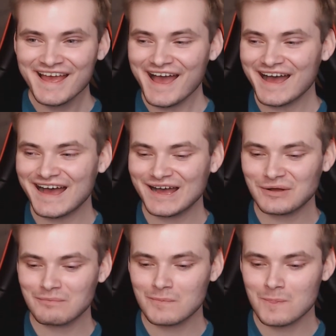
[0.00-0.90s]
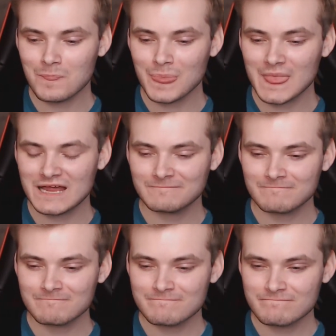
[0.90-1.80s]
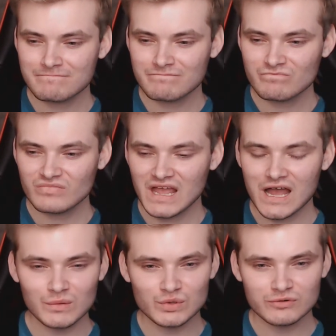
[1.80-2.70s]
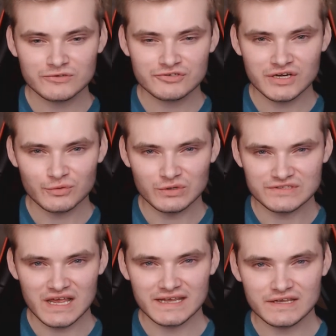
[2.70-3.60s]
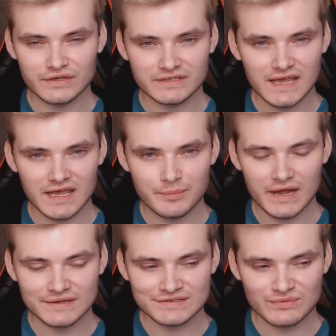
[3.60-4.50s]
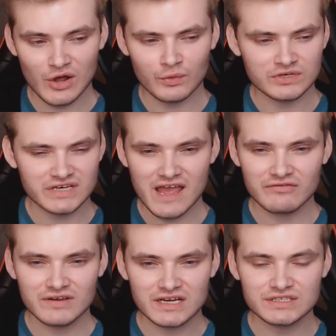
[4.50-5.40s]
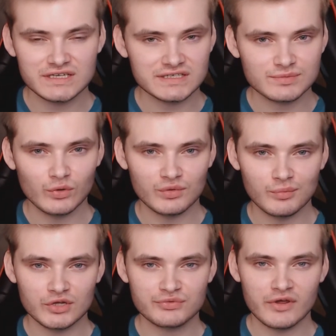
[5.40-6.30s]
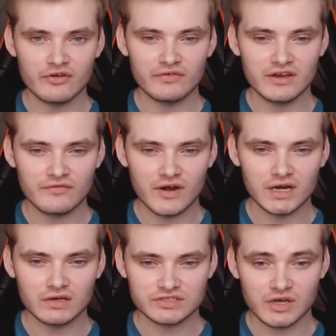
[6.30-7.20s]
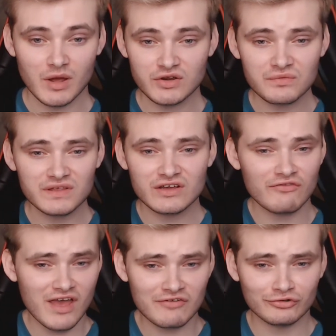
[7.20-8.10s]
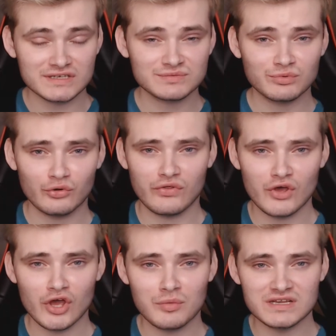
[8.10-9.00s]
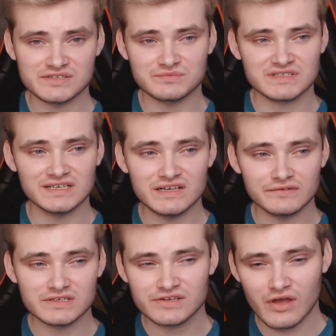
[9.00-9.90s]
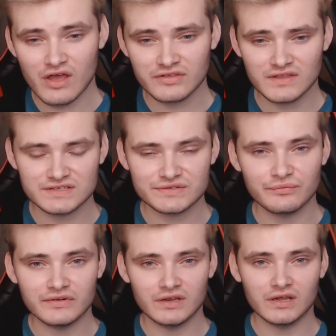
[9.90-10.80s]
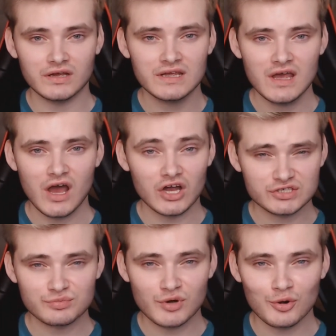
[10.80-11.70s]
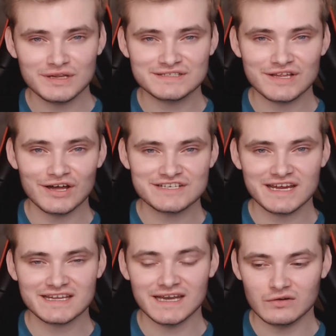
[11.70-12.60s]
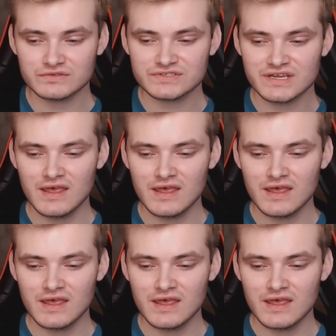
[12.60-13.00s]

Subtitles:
um, Outdoor Retreat was a good game pack as well, which I haven't actually explored much with in a very long time. I don't think I've ever explored the herbalism skill either, so I think that's something I should probably start checking out.